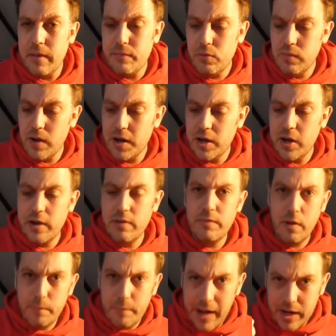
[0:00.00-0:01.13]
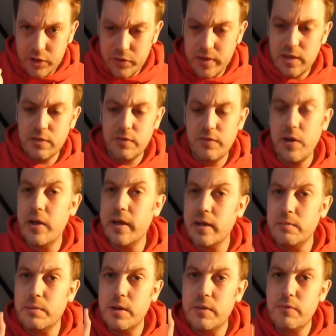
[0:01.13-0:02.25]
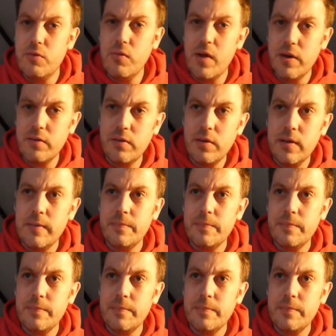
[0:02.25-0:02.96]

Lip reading: run a 9-volt battery it's fine, but if you run